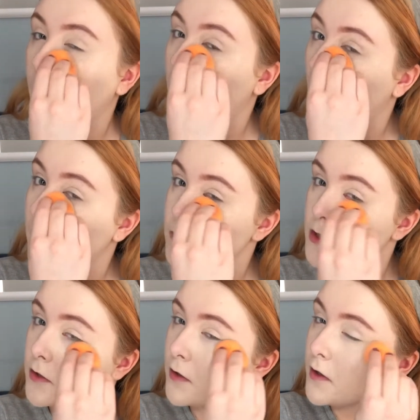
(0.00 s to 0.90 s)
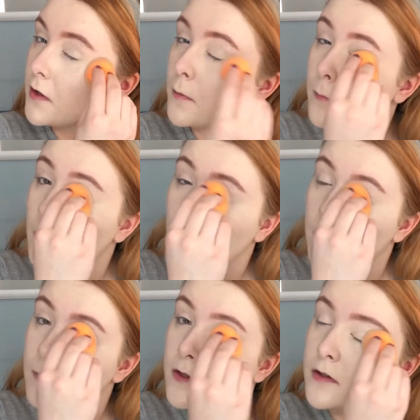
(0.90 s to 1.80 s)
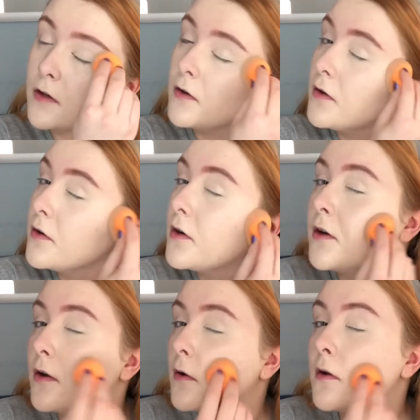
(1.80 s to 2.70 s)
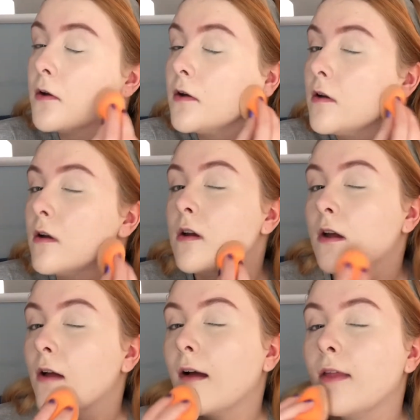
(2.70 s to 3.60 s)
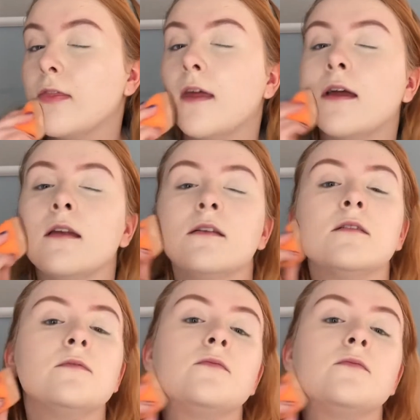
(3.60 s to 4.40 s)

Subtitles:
But I'm just gonna pop this on and then